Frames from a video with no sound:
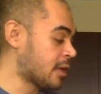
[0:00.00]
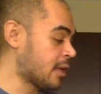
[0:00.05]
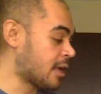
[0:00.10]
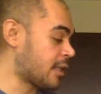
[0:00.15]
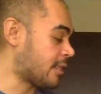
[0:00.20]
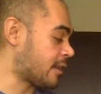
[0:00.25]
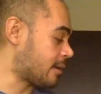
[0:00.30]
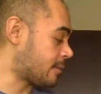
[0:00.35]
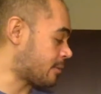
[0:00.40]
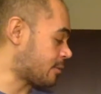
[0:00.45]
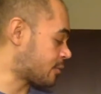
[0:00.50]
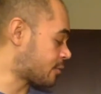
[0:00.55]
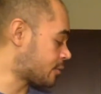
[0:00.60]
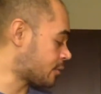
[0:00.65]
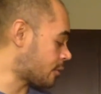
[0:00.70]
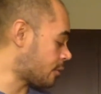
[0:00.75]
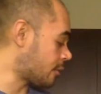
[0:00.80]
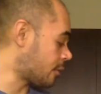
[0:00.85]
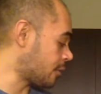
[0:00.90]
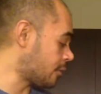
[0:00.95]
And then I'm going to
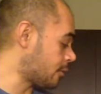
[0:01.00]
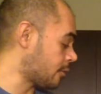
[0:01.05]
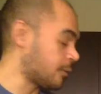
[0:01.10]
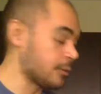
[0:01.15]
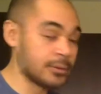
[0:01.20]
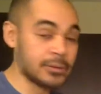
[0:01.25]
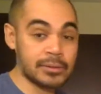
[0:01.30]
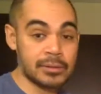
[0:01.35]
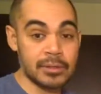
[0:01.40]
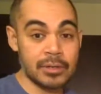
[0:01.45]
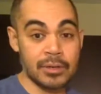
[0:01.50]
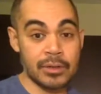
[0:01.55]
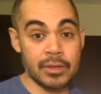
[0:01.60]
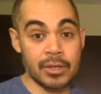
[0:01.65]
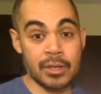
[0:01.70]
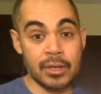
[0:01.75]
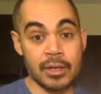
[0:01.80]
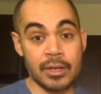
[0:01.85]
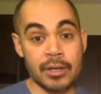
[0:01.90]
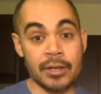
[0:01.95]
show you
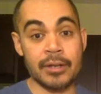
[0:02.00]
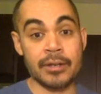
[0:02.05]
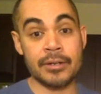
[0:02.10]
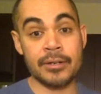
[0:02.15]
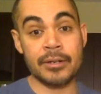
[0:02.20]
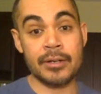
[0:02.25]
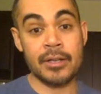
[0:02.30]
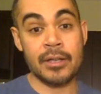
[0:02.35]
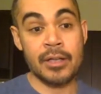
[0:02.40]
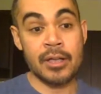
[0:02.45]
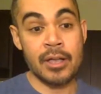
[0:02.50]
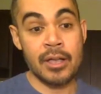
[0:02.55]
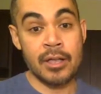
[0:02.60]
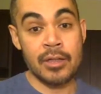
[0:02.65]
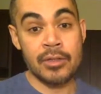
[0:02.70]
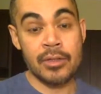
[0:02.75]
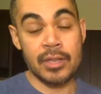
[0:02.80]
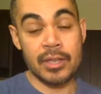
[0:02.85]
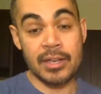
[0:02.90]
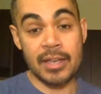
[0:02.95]
the
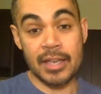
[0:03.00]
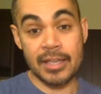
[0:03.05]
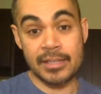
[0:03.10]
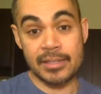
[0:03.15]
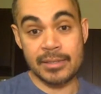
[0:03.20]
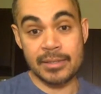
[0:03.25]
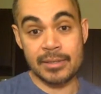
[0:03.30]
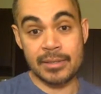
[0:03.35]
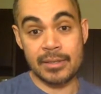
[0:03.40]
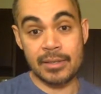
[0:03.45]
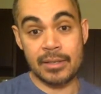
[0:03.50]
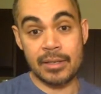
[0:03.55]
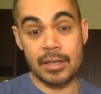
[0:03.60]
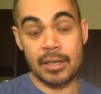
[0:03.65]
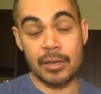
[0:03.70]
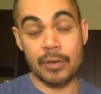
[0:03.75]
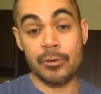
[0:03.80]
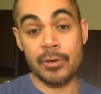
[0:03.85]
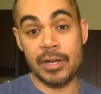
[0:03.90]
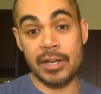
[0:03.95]
next
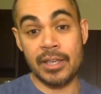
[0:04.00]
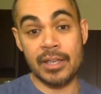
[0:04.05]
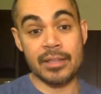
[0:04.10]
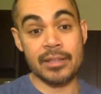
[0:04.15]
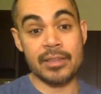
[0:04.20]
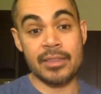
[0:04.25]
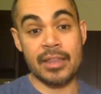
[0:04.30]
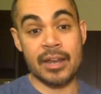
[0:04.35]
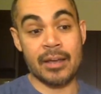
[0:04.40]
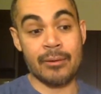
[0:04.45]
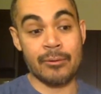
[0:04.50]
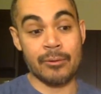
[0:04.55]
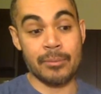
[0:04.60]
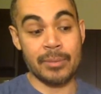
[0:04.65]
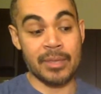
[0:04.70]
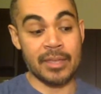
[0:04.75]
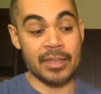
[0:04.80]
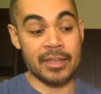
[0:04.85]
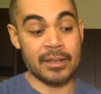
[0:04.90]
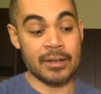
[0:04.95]
ingredients that I'm going to
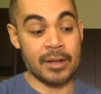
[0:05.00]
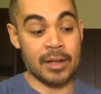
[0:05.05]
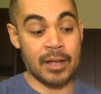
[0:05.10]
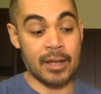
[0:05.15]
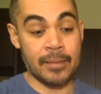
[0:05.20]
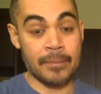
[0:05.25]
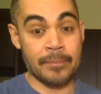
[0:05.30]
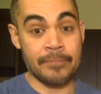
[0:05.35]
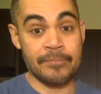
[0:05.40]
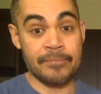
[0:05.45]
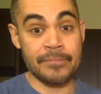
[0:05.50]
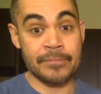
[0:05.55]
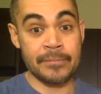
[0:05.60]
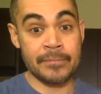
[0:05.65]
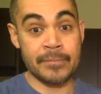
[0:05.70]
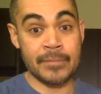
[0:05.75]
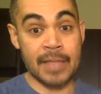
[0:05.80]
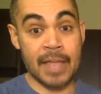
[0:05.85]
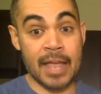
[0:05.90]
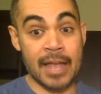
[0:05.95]
be
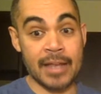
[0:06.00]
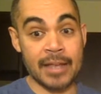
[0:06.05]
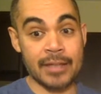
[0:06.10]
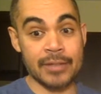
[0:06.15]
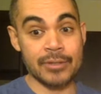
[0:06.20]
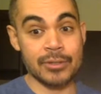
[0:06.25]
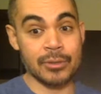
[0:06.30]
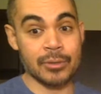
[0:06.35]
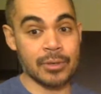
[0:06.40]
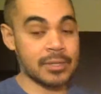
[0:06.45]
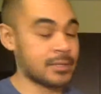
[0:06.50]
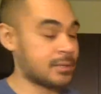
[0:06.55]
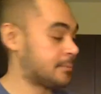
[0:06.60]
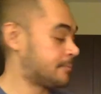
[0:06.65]
adding into it.